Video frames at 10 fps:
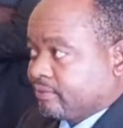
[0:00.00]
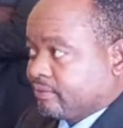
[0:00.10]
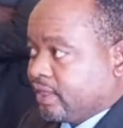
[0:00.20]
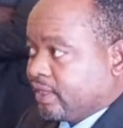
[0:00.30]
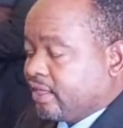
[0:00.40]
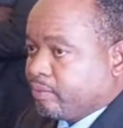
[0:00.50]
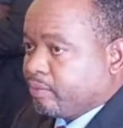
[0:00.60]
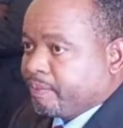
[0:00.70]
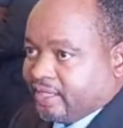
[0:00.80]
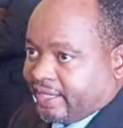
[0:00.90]
and
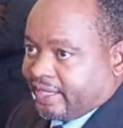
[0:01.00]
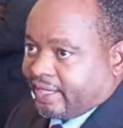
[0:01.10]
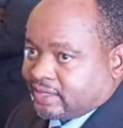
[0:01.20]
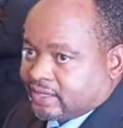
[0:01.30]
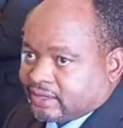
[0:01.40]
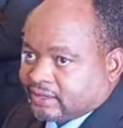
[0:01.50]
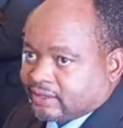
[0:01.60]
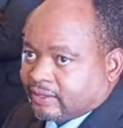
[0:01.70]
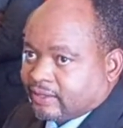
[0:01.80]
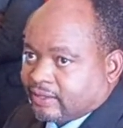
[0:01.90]
UPND alliance,
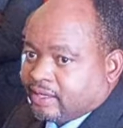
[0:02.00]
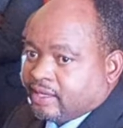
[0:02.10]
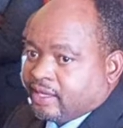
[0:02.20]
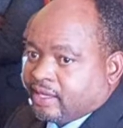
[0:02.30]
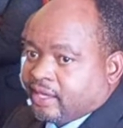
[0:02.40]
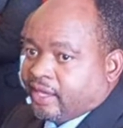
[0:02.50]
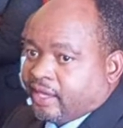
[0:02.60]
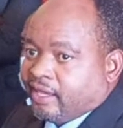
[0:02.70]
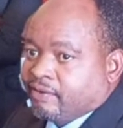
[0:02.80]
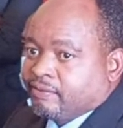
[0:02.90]

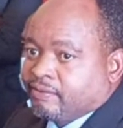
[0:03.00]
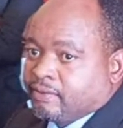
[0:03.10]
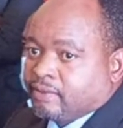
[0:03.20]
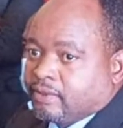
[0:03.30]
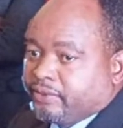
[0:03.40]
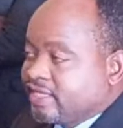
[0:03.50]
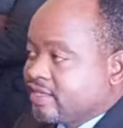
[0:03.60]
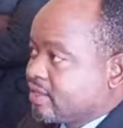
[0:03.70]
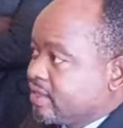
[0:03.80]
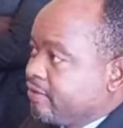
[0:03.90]
have
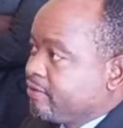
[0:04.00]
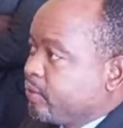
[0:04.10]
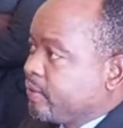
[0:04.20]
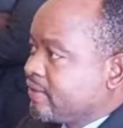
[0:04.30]
received with